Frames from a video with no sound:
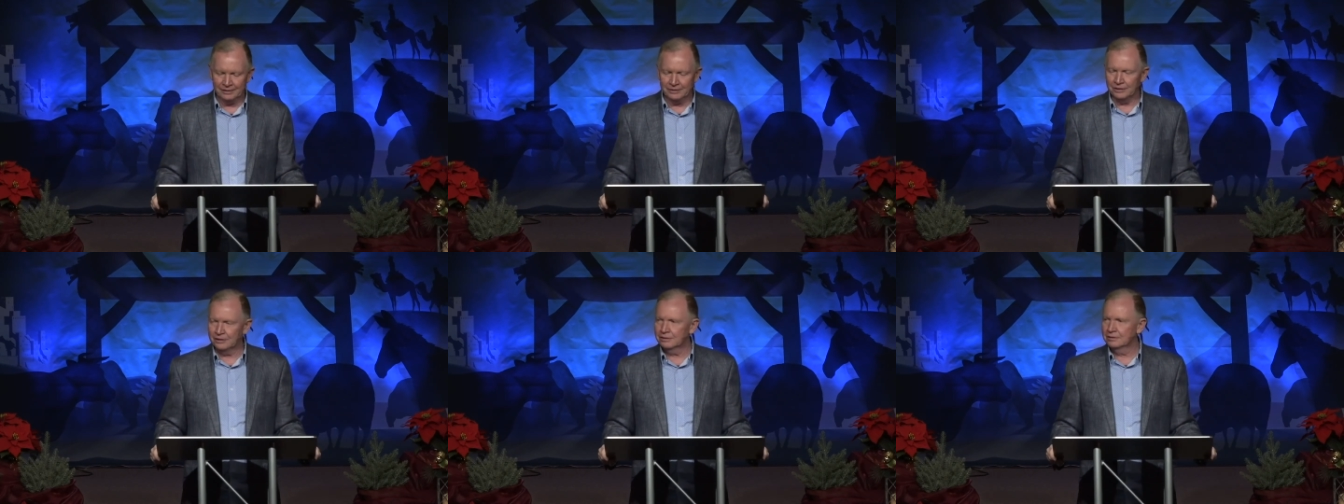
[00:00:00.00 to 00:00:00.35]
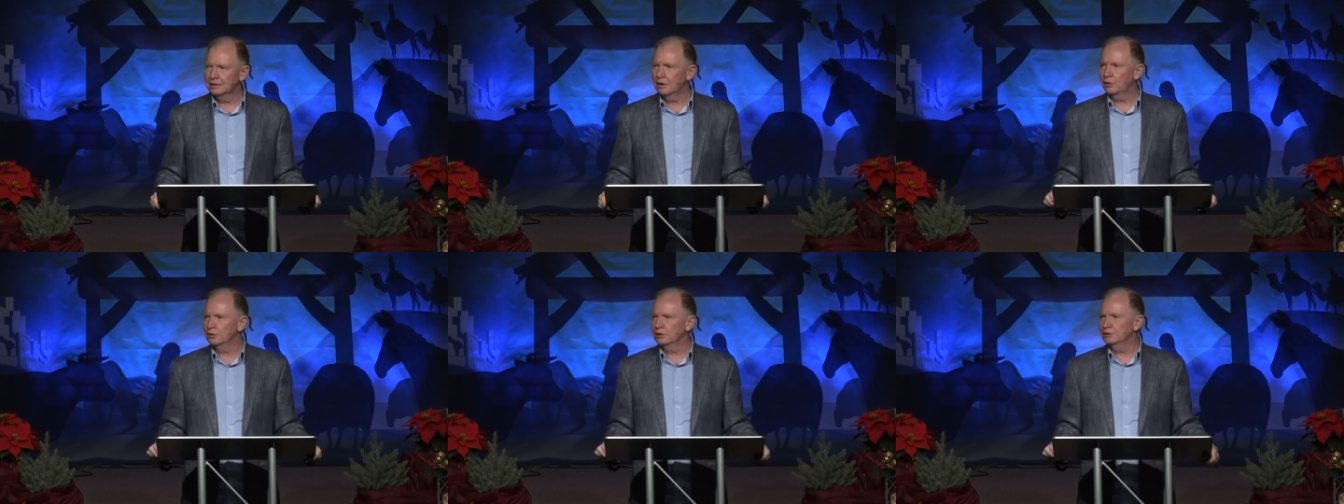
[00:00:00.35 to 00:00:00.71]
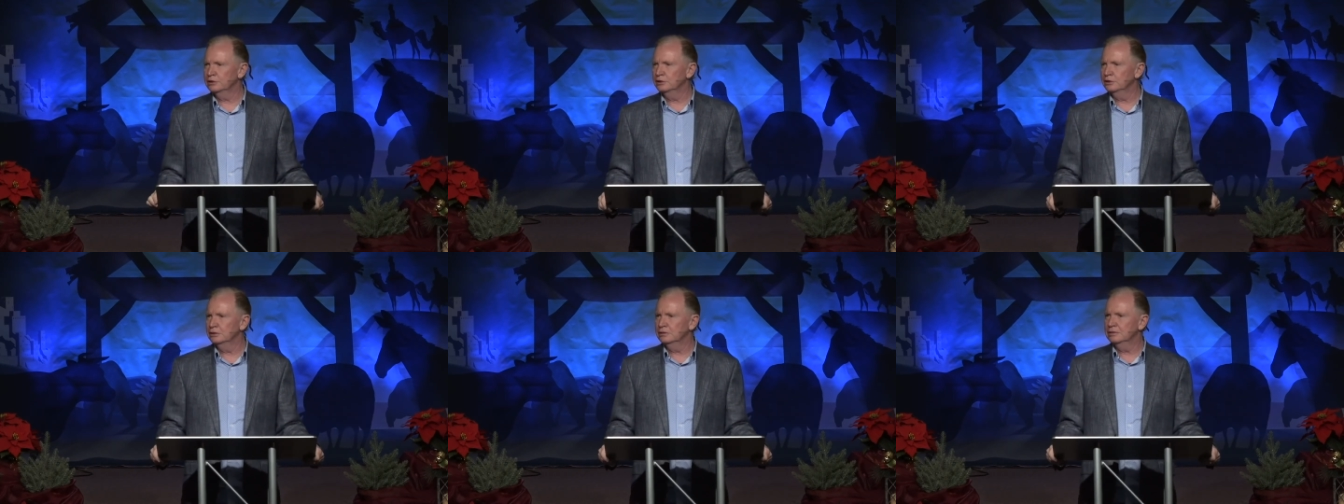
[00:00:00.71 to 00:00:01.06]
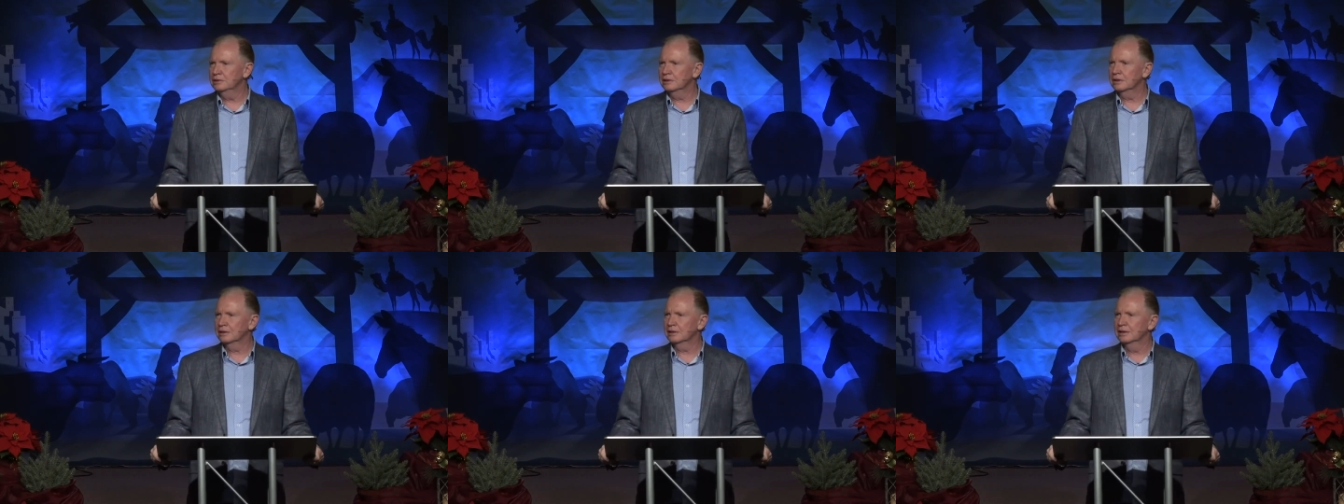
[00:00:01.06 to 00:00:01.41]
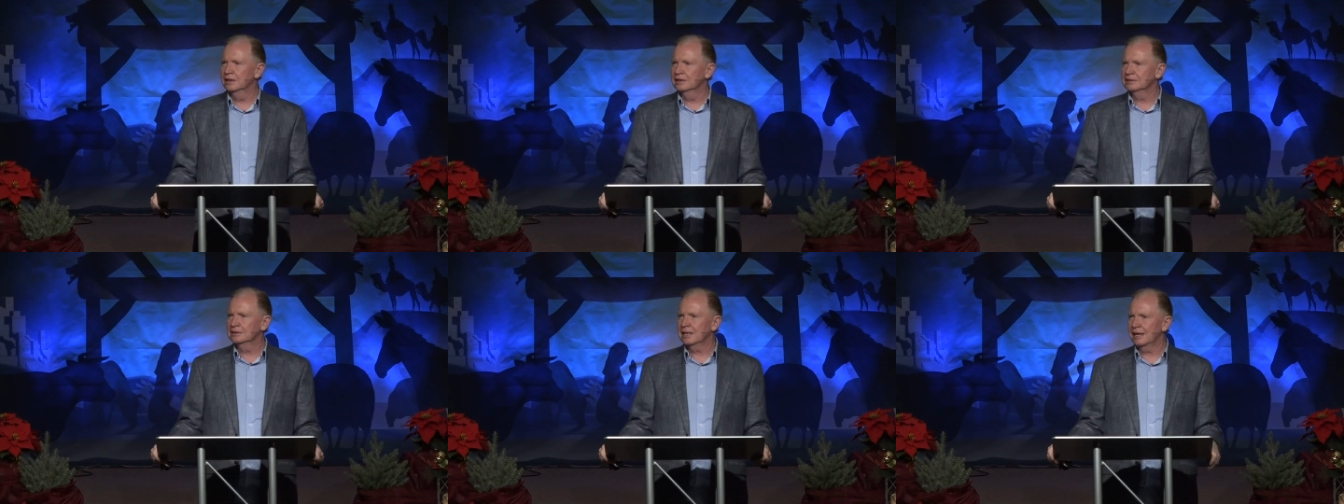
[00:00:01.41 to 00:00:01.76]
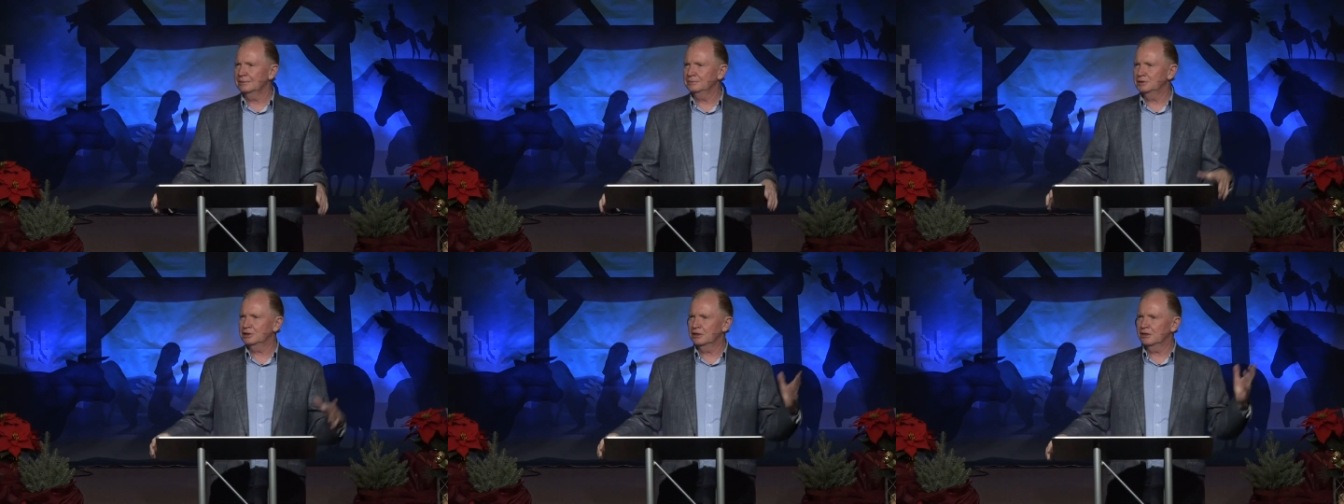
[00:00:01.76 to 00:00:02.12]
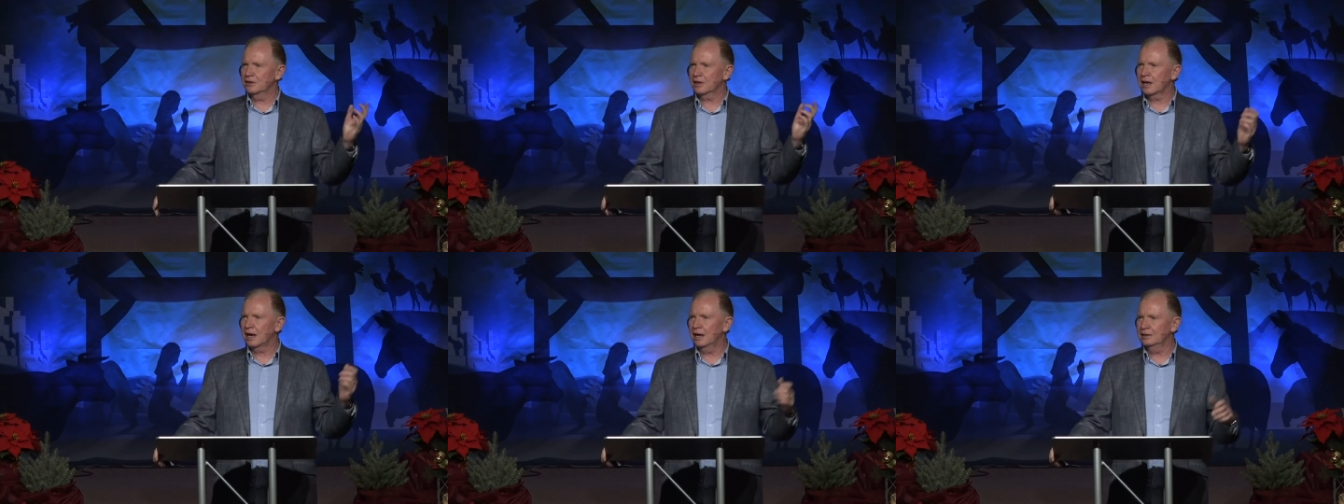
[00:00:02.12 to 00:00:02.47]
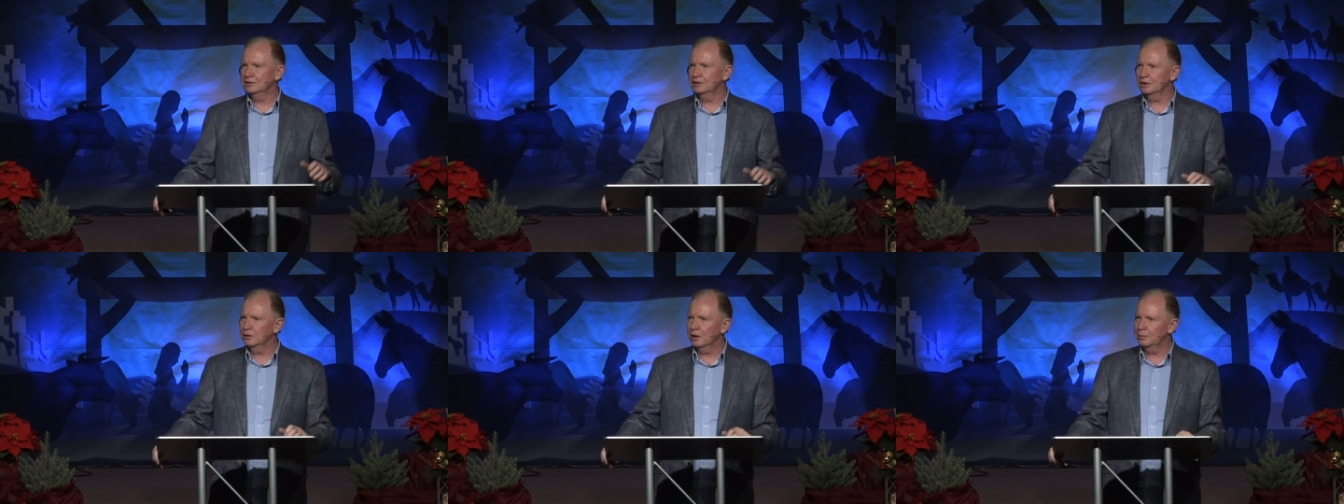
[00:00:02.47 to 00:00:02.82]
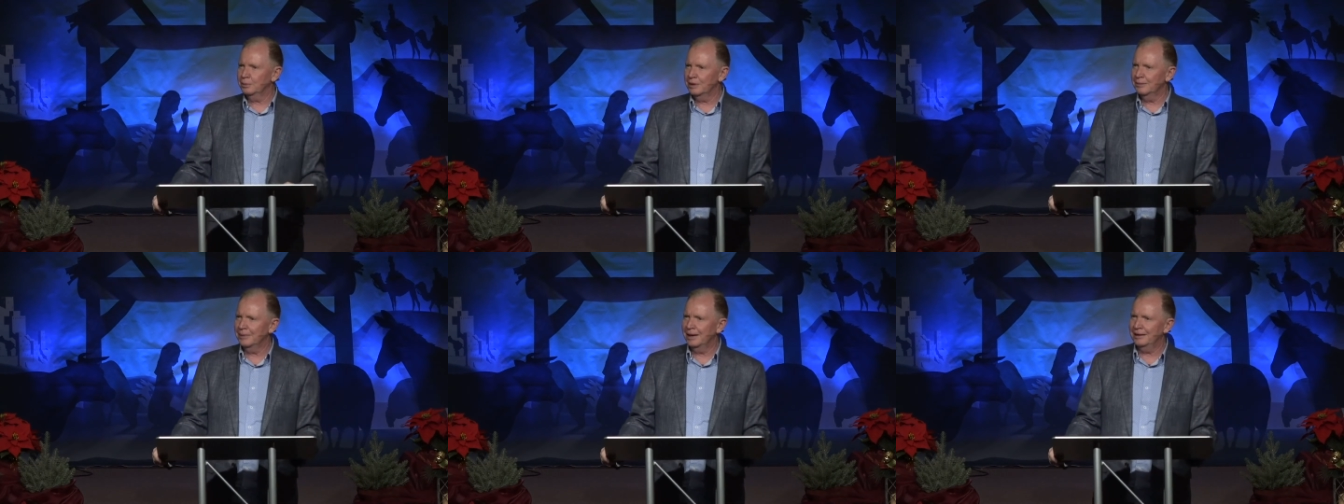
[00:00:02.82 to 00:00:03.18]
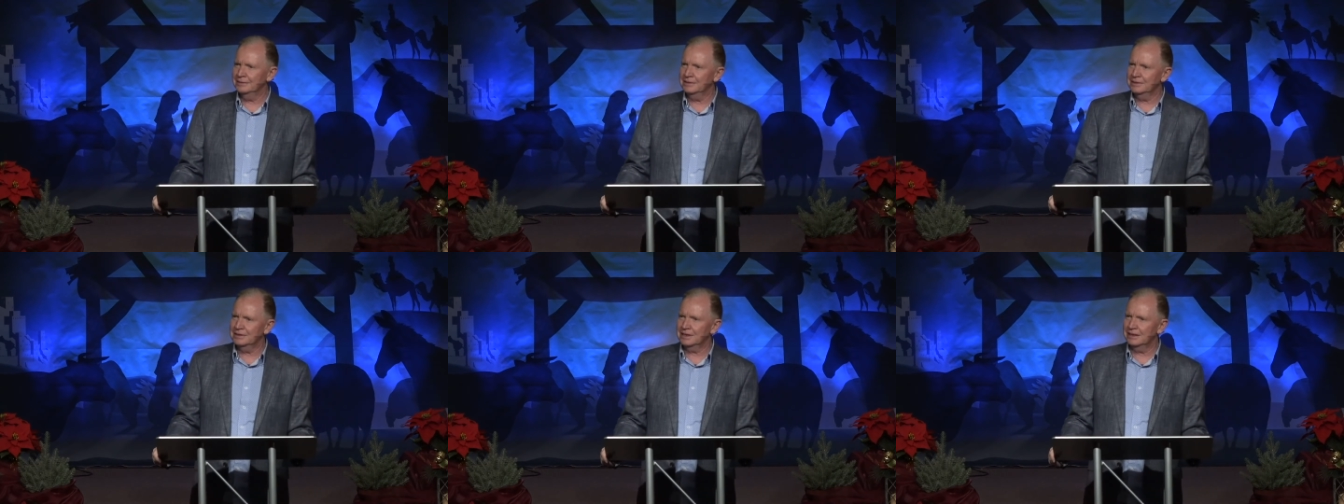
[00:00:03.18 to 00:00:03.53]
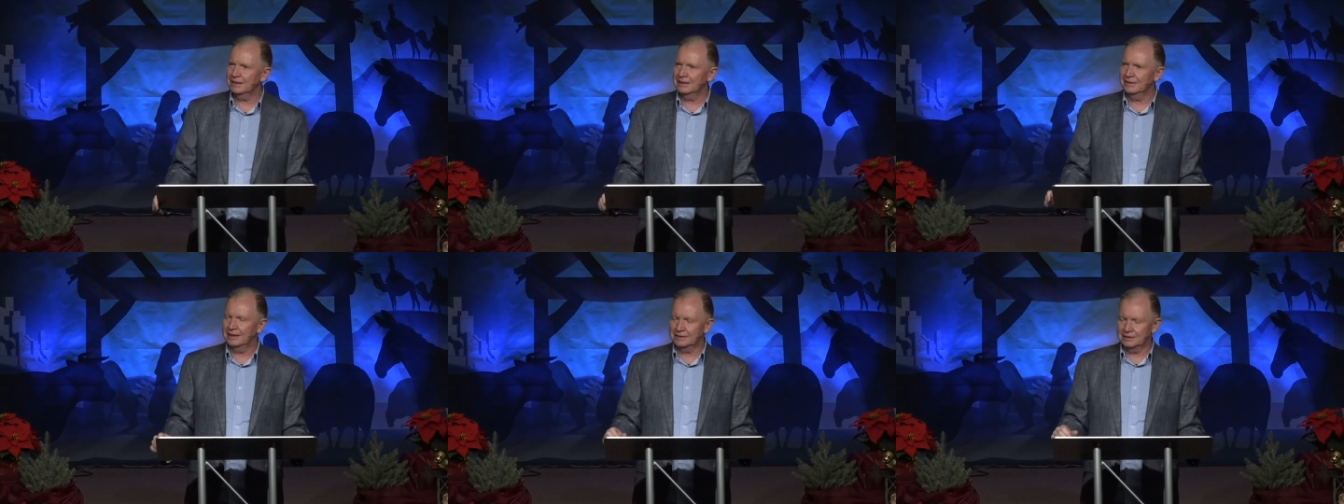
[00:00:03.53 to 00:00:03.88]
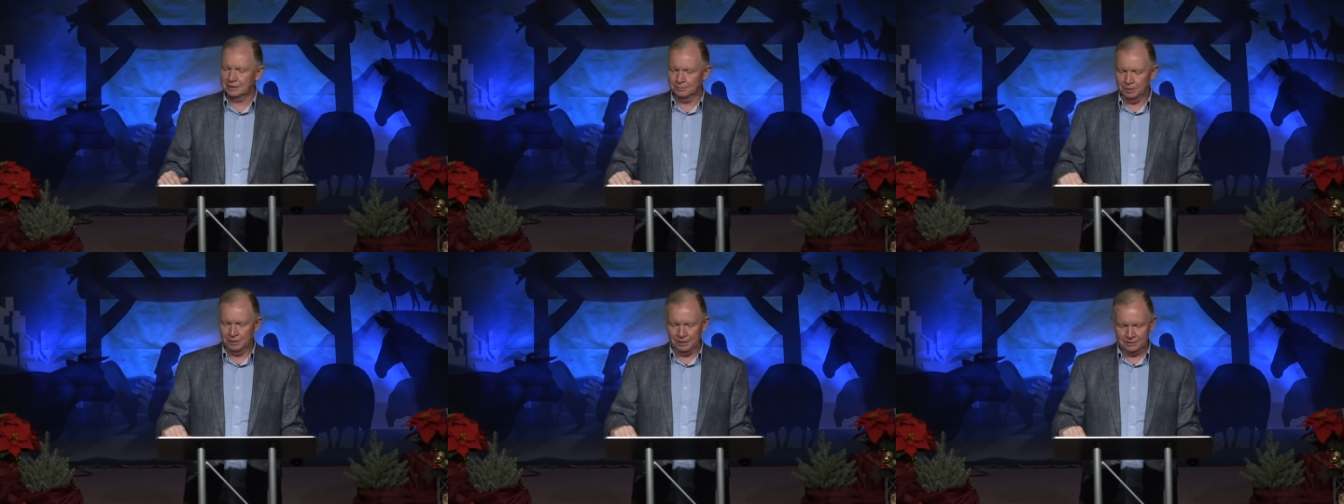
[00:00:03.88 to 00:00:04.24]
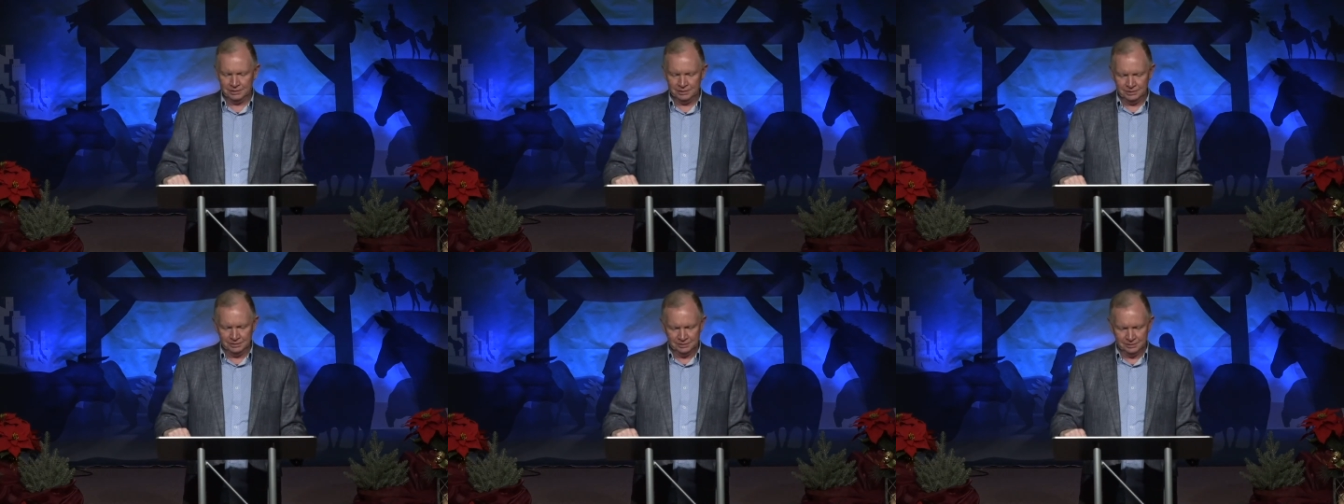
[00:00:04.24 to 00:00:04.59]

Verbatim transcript: or loaning you their timeshare or condo up in the mountains. That, that's a blessing.